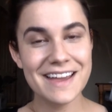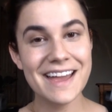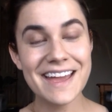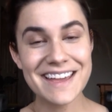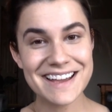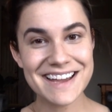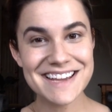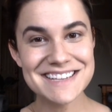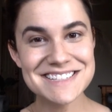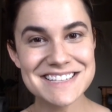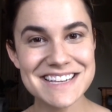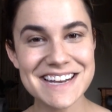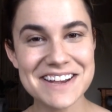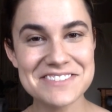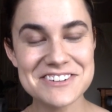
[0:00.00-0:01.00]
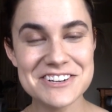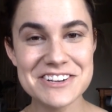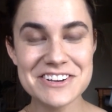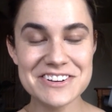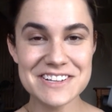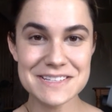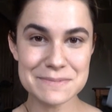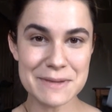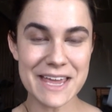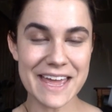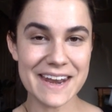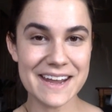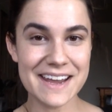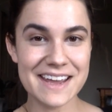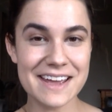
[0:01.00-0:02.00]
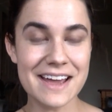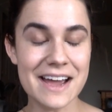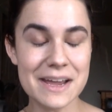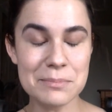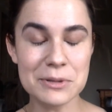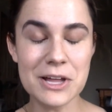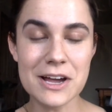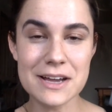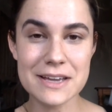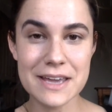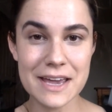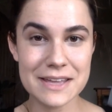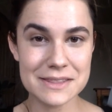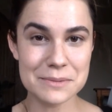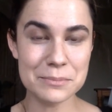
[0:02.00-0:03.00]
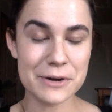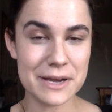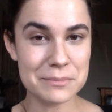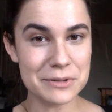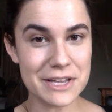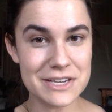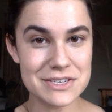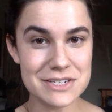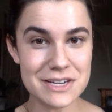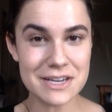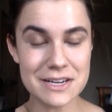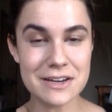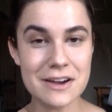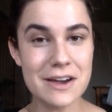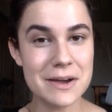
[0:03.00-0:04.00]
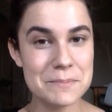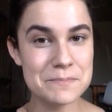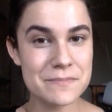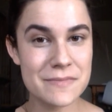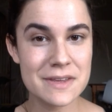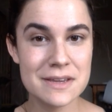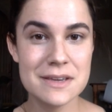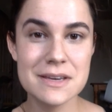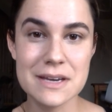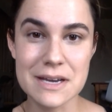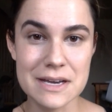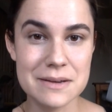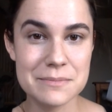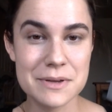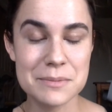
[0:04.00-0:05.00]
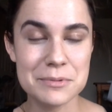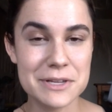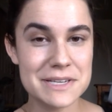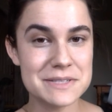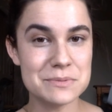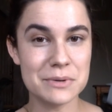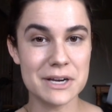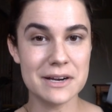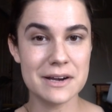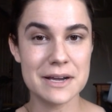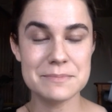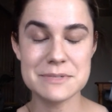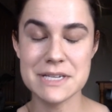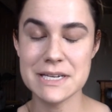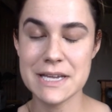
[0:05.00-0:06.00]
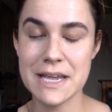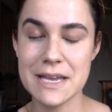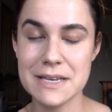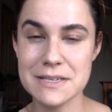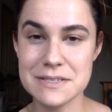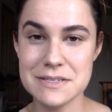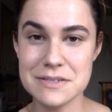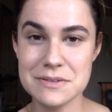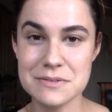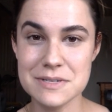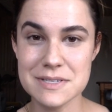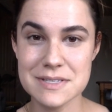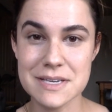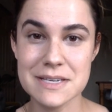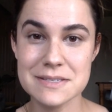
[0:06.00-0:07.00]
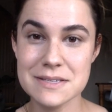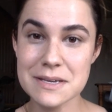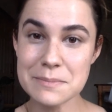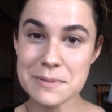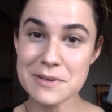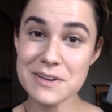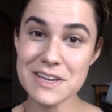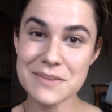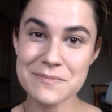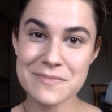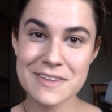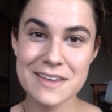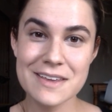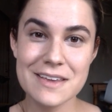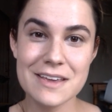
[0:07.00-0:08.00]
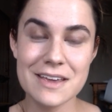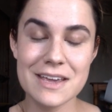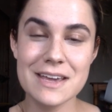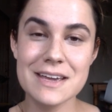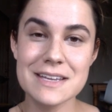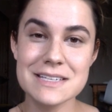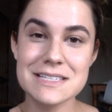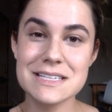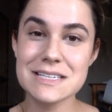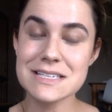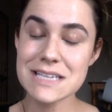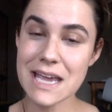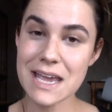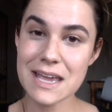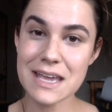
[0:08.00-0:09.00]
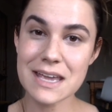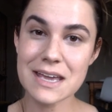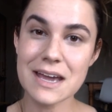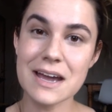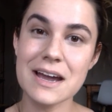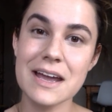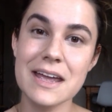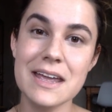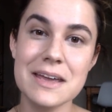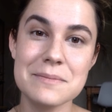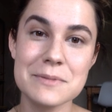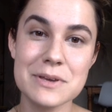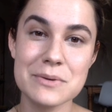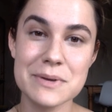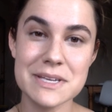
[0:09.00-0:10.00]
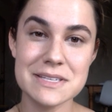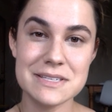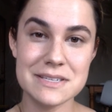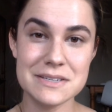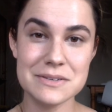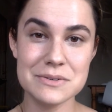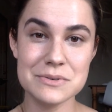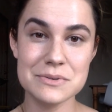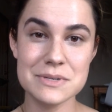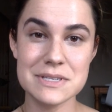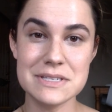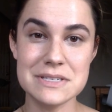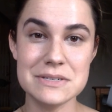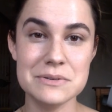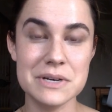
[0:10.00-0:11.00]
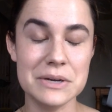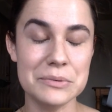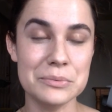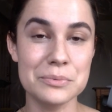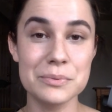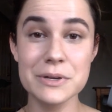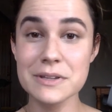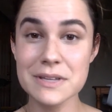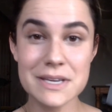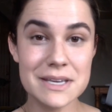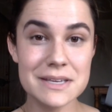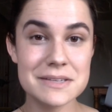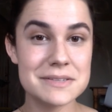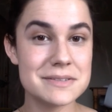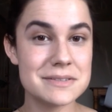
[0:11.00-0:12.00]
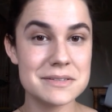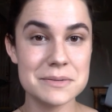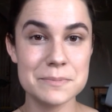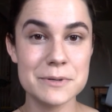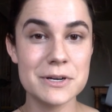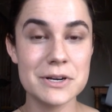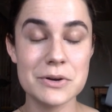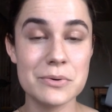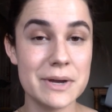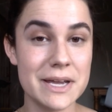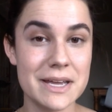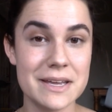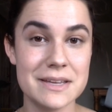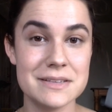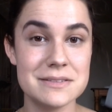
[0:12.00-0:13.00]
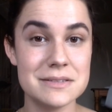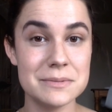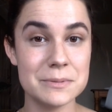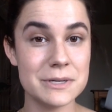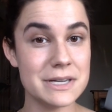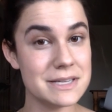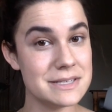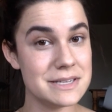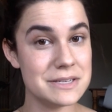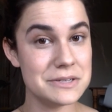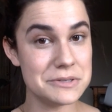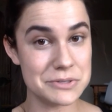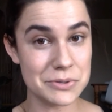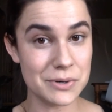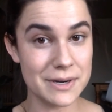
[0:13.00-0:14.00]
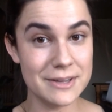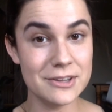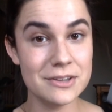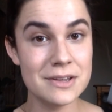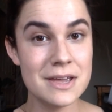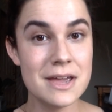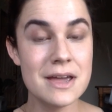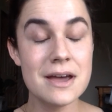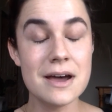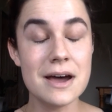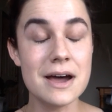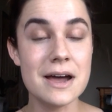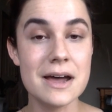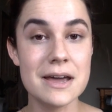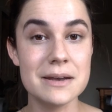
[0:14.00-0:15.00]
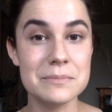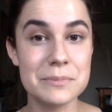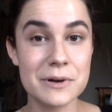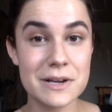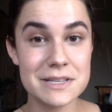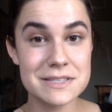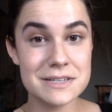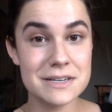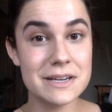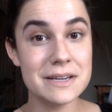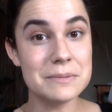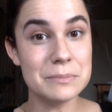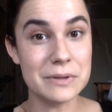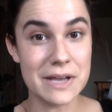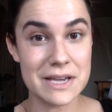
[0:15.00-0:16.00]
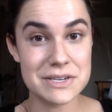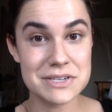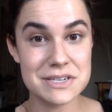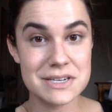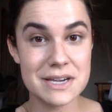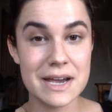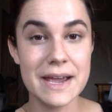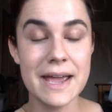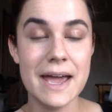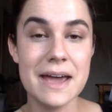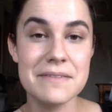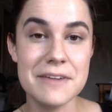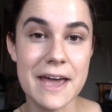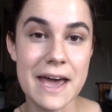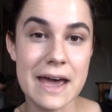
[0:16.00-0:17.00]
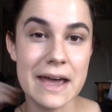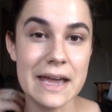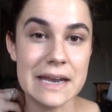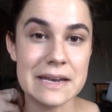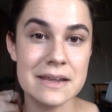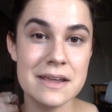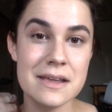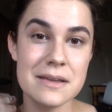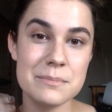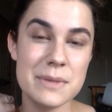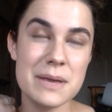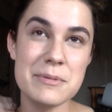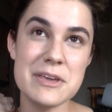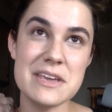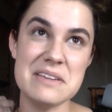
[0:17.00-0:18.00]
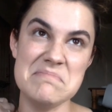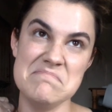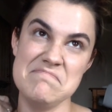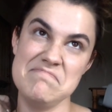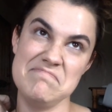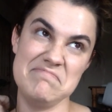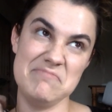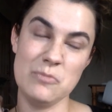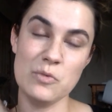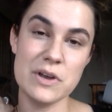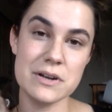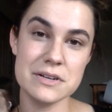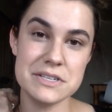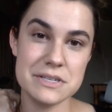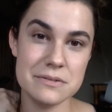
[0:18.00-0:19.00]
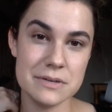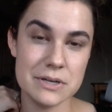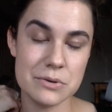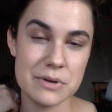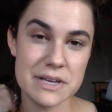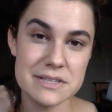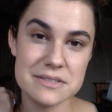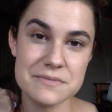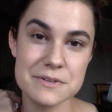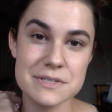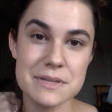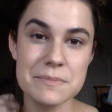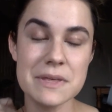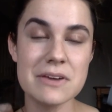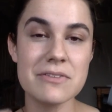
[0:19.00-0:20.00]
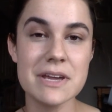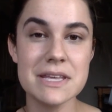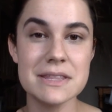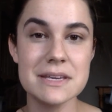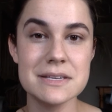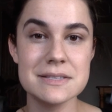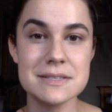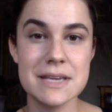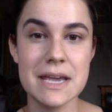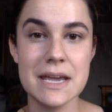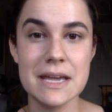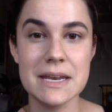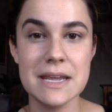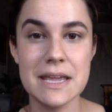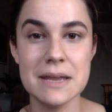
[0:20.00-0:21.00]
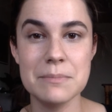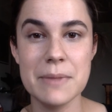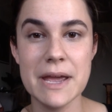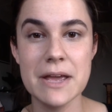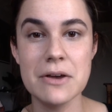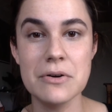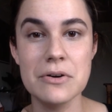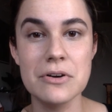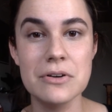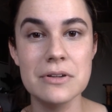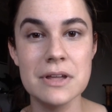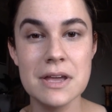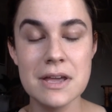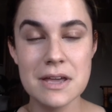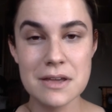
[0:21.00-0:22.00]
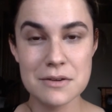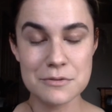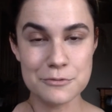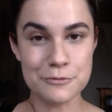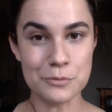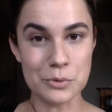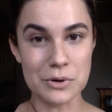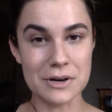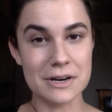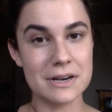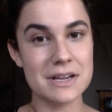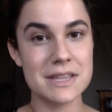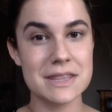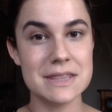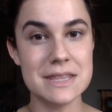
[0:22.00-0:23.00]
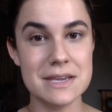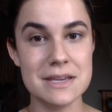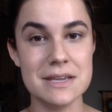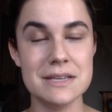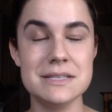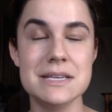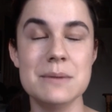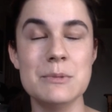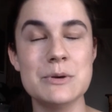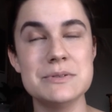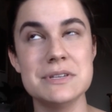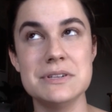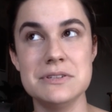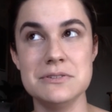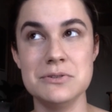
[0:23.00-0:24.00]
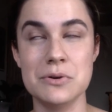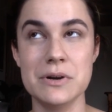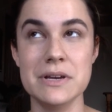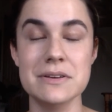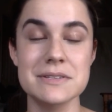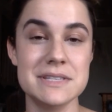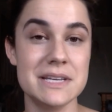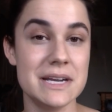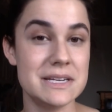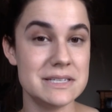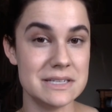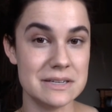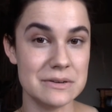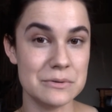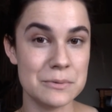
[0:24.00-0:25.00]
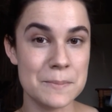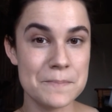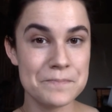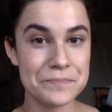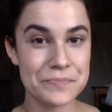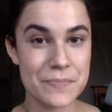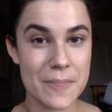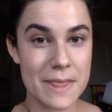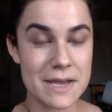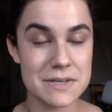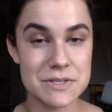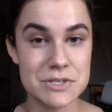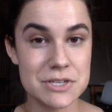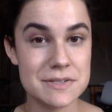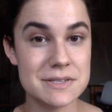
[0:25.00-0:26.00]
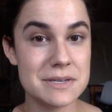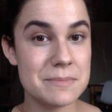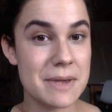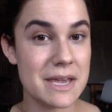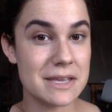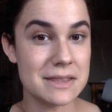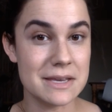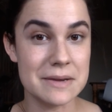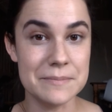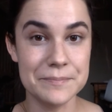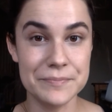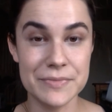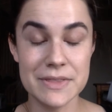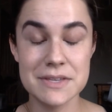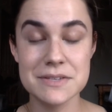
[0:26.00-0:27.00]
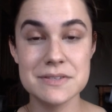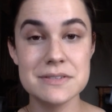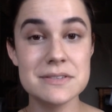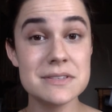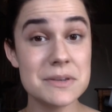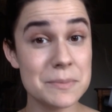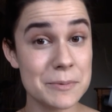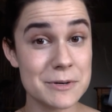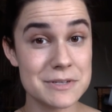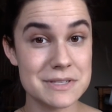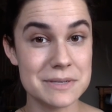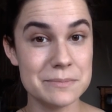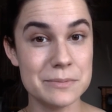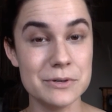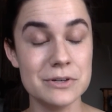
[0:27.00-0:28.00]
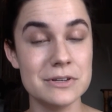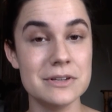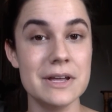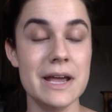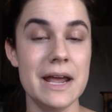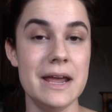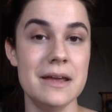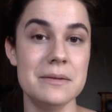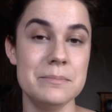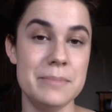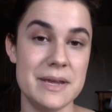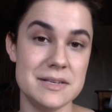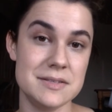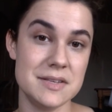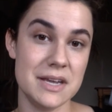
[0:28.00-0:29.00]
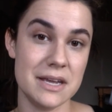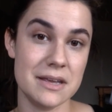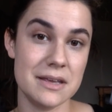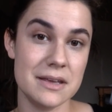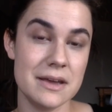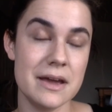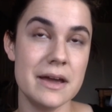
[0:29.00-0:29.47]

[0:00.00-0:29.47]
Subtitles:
Hey guys, good afternoon. It's McKenna. I blog at thebrightblush.com, a place where I'm dedicated to discussing beauty. And today I am going to do a really super quick, super easy tutorial on bronzer and blush. I have had maybe one or two requests for something like this. And again, my goal for the demos and tutorials that I do is just to make them super simple and basic